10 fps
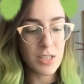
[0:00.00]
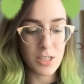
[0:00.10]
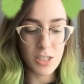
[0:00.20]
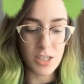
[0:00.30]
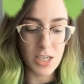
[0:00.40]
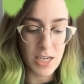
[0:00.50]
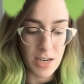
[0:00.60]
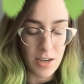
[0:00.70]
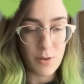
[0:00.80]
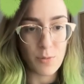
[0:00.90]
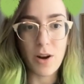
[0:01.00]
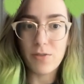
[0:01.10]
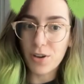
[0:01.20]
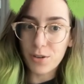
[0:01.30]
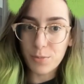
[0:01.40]
Surrey,
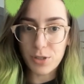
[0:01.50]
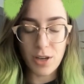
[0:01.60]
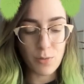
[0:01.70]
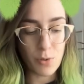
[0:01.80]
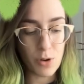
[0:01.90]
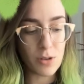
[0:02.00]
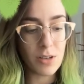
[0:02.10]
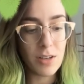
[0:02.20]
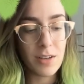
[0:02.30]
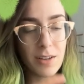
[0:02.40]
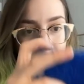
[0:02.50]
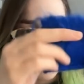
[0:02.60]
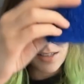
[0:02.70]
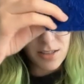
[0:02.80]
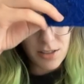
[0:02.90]
whatever other percent wool. I
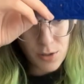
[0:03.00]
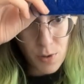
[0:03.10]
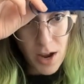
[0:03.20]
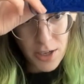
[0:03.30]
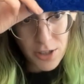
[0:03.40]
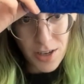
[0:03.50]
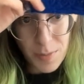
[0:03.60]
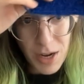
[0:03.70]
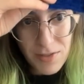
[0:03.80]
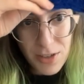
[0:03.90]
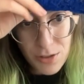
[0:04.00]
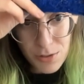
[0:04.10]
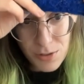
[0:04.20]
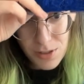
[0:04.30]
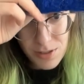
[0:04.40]
did a little swatch. I'm going to have to
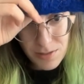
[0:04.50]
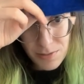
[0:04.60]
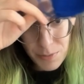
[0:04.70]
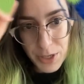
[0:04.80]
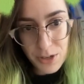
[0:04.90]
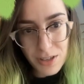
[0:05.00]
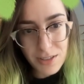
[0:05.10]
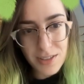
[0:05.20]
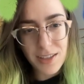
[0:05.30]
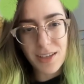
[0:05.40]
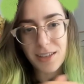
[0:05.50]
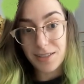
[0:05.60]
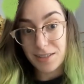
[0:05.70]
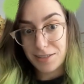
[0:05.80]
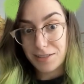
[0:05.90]
use bigger needles, I think, because
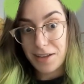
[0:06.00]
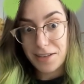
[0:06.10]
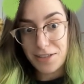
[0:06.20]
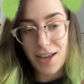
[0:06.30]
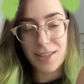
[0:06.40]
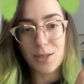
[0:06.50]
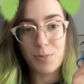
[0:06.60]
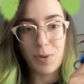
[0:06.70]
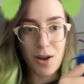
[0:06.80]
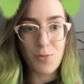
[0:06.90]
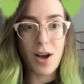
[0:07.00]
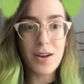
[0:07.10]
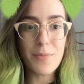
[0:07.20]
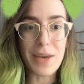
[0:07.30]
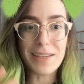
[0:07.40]
this is like dense. But I want
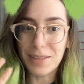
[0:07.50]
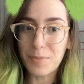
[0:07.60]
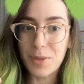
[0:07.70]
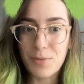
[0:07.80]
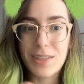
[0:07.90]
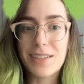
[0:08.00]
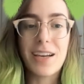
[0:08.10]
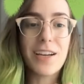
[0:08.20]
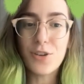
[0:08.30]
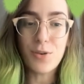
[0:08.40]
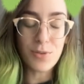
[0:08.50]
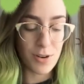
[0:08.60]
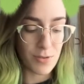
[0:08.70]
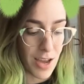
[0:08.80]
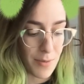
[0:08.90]
to make something with this. I don't
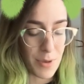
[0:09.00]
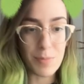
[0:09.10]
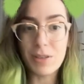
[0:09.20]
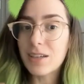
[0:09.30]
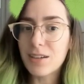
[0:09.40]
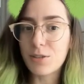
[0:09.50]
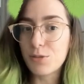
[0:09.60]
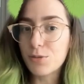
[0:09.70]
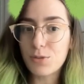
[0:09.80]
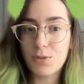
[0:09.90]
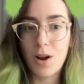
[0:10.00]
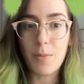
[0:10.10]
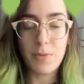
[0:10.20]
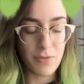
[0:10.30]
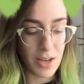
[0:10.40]
know yet. Maybe like a loose
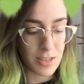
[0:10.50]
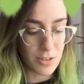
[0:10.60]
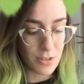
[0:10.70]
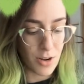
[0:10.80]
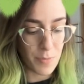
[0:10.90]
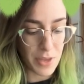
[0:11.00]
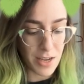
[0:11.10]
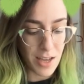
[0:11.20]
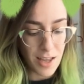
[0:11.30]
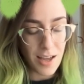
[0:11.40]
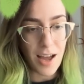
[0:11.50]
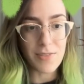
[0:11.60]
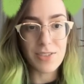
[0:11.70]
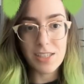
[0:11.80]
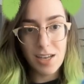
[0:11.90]
cropped vest or something. I
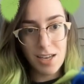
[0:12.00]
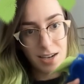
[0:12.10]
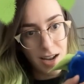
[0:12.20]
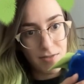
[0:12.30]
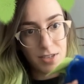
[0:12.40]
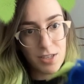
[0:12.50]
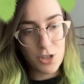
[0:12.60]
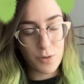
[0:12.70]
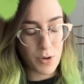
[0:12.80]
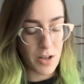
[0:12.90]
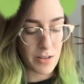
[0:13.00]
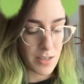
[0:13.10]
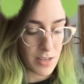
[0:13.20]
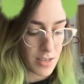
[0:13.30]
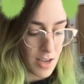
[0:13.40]
haven't decided. I have decision
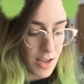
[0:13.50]
paralysis.